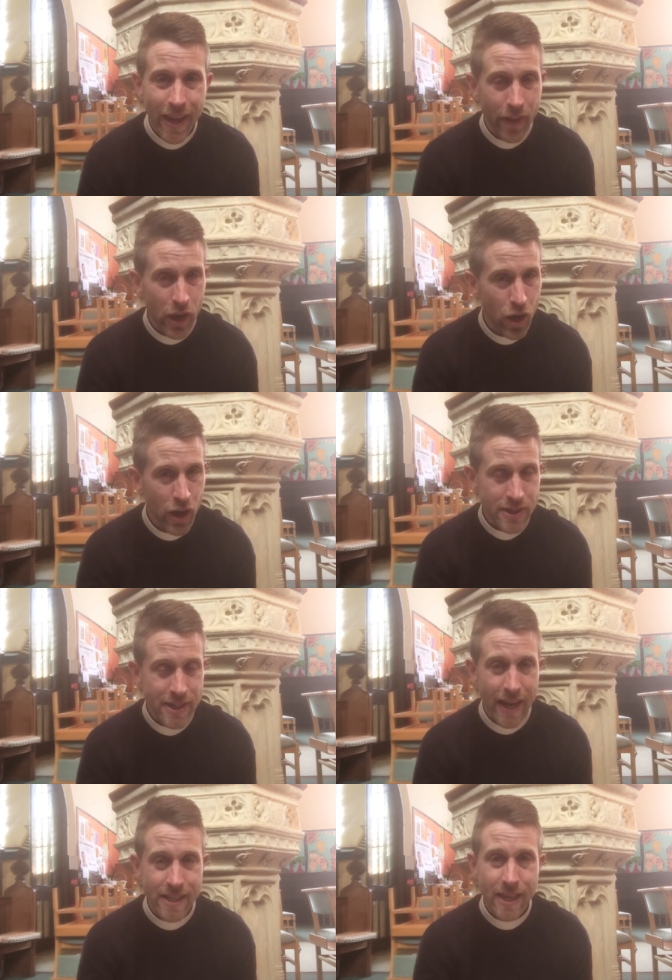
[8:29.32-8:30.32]
in the
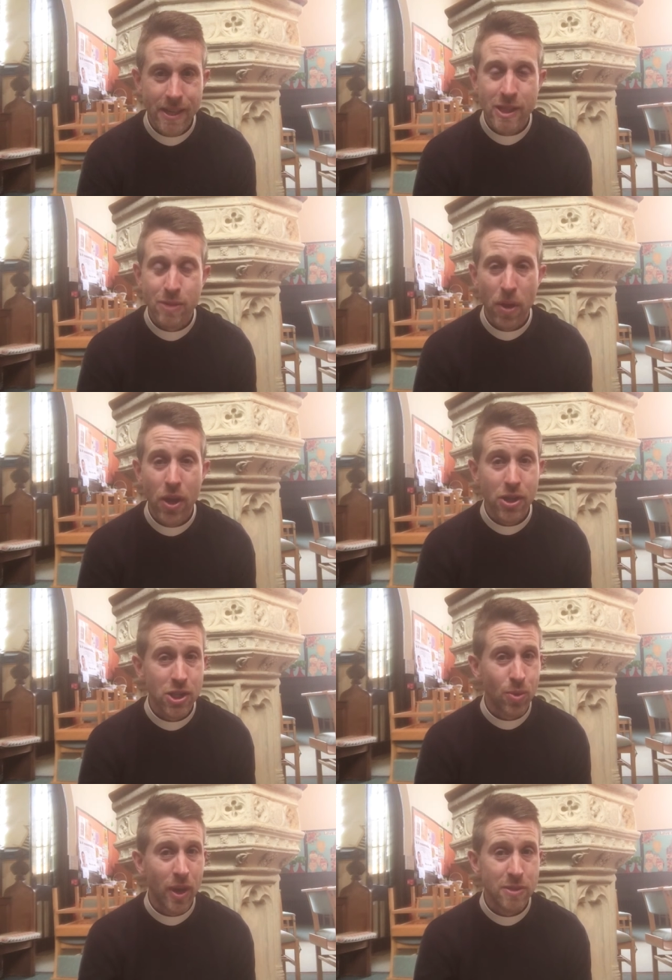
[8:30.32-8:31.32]
last days. He's
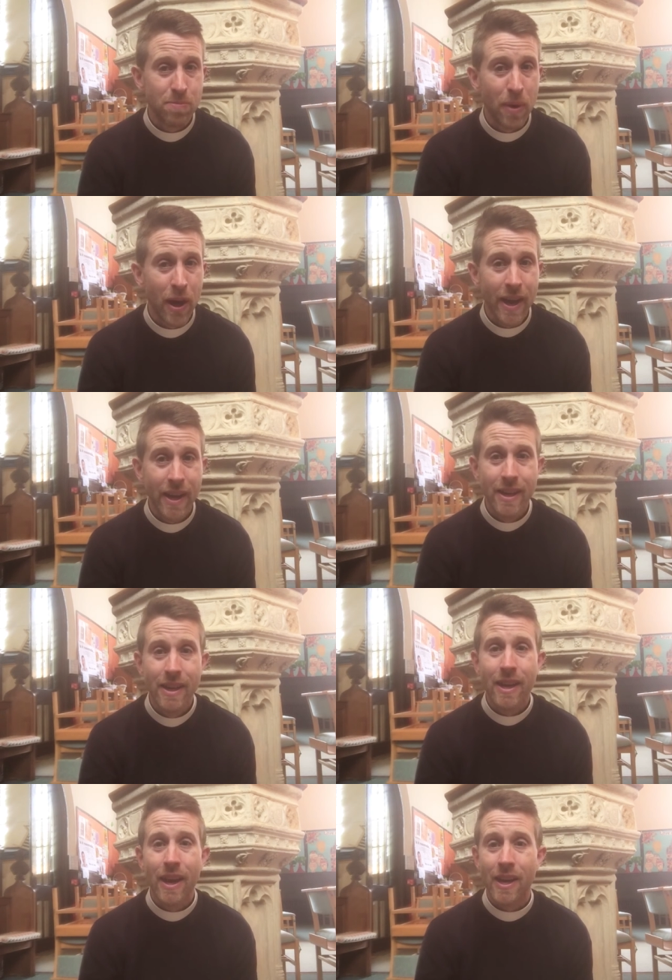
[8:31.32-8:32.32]
spoken to us by
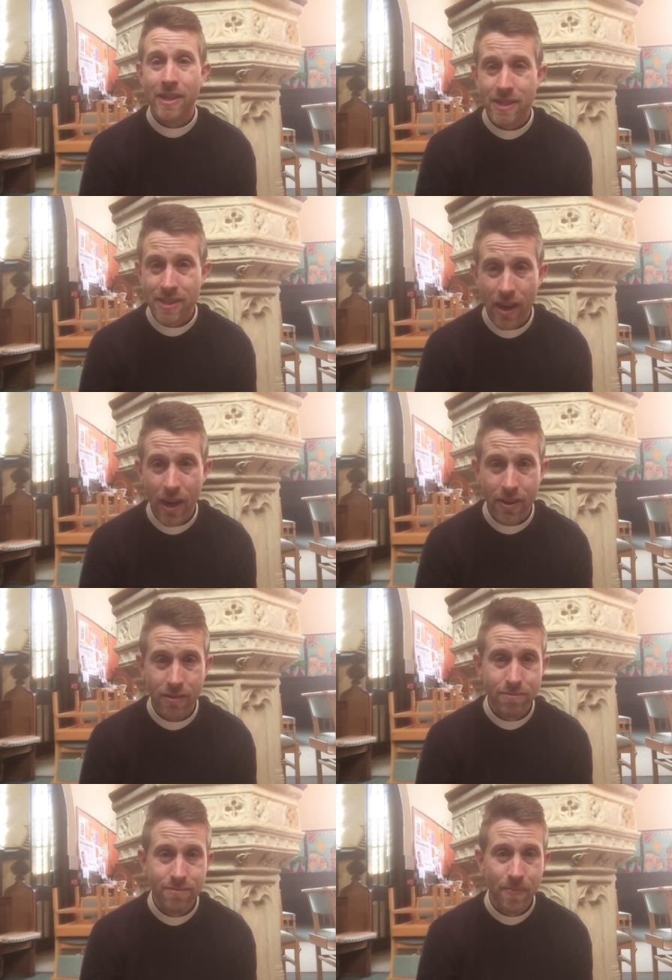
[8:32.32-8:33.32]
a
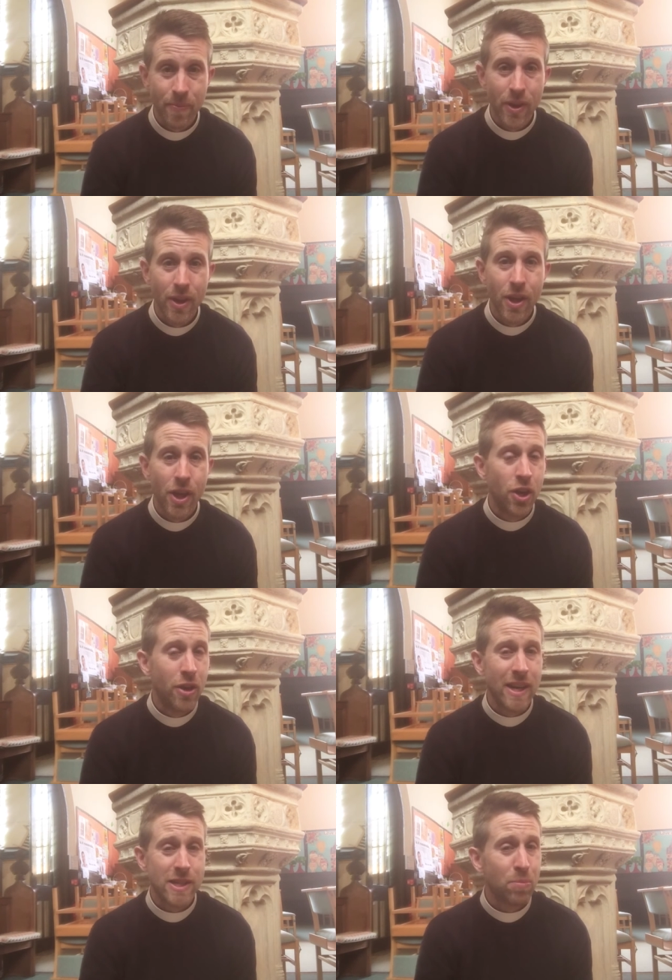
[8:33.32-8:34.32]
Son
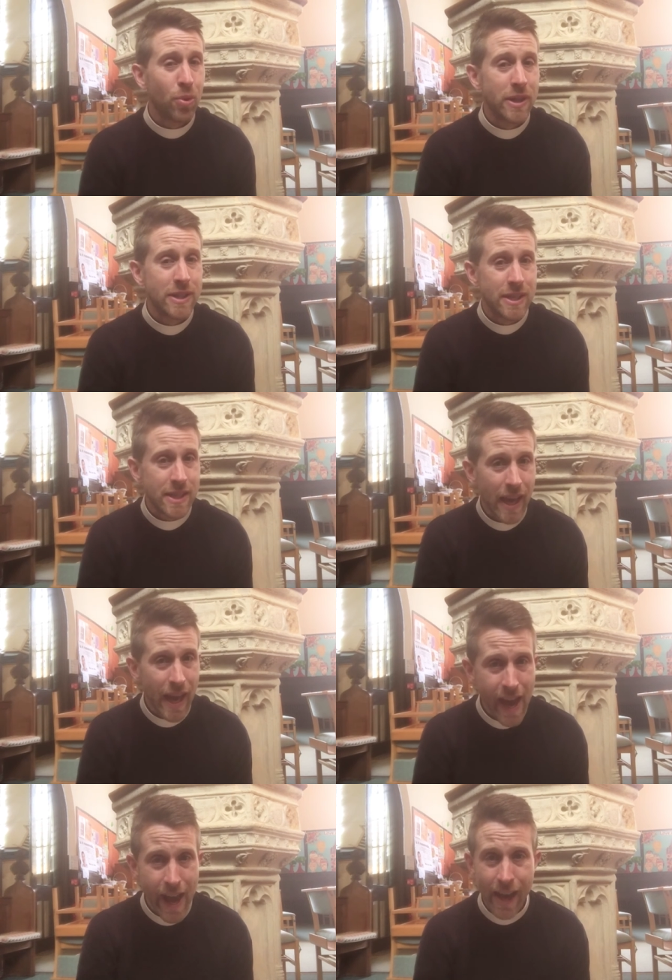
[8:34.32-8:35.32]
who he has appointed
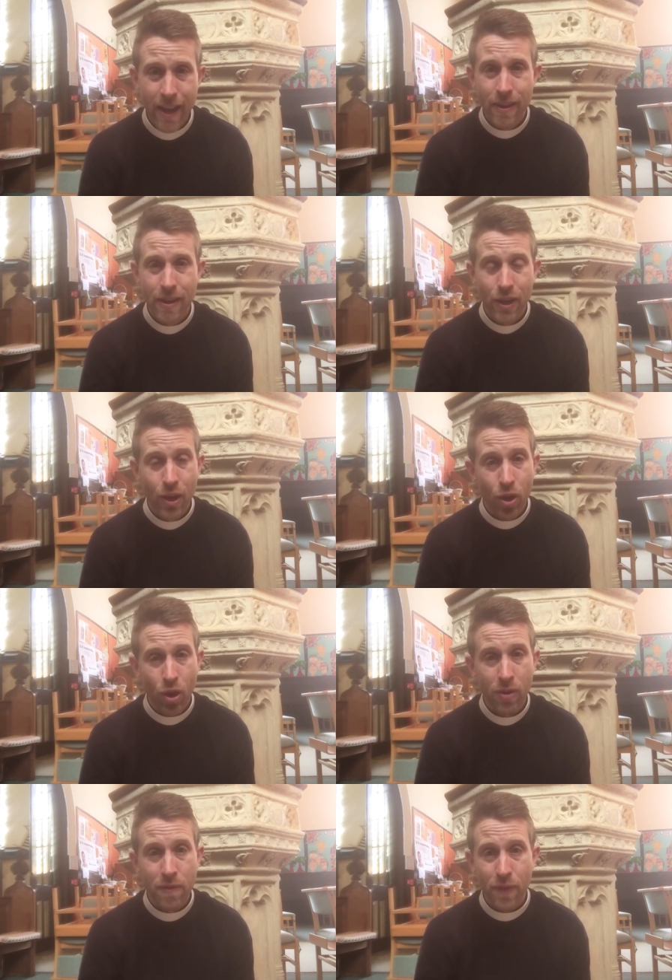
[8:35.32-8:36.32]
heir
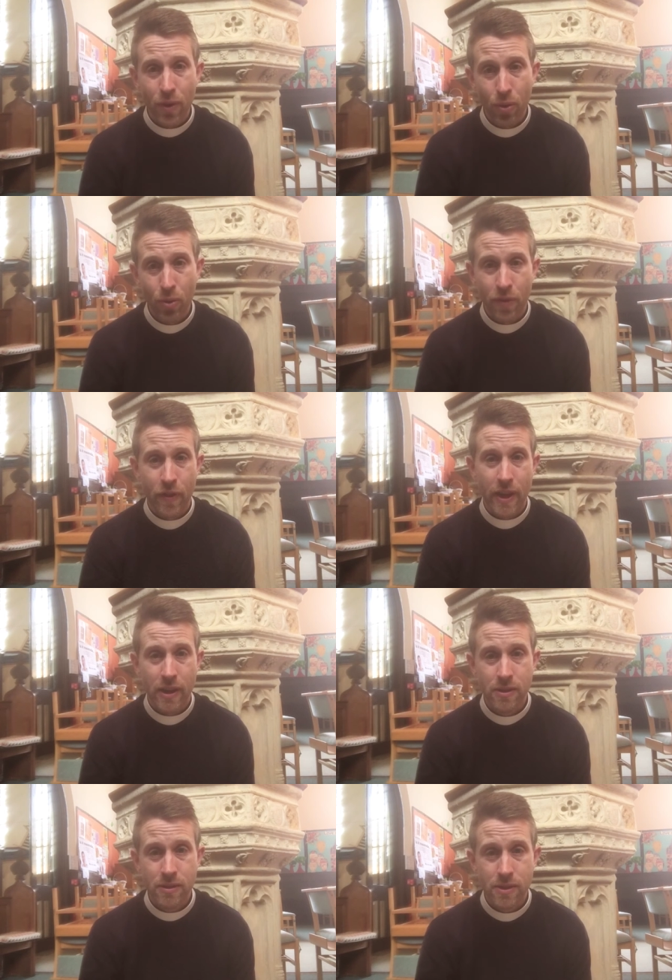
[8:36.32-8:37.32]
of all
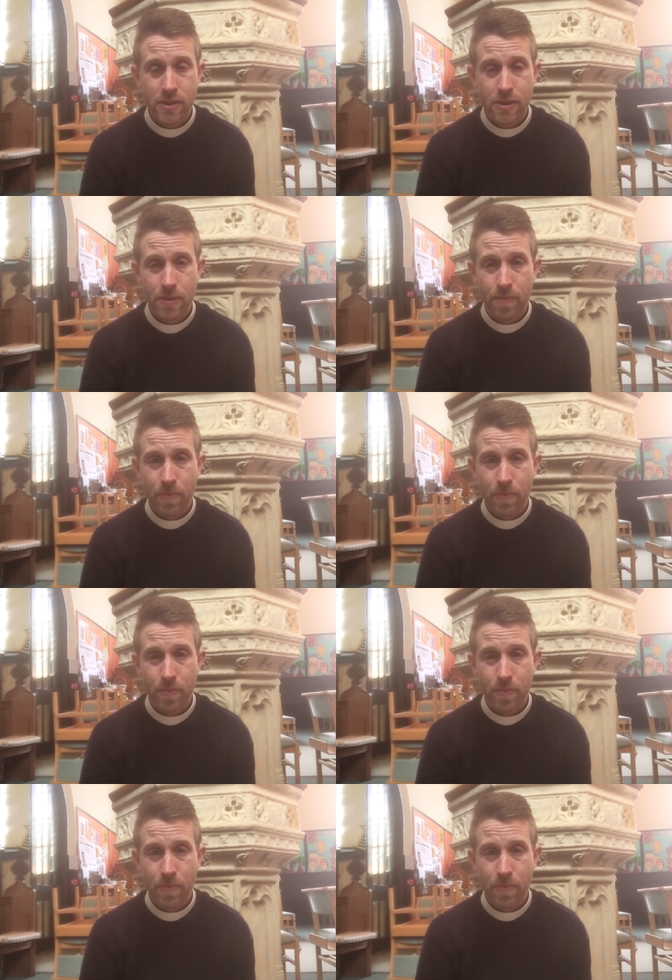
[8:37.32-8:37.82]
things.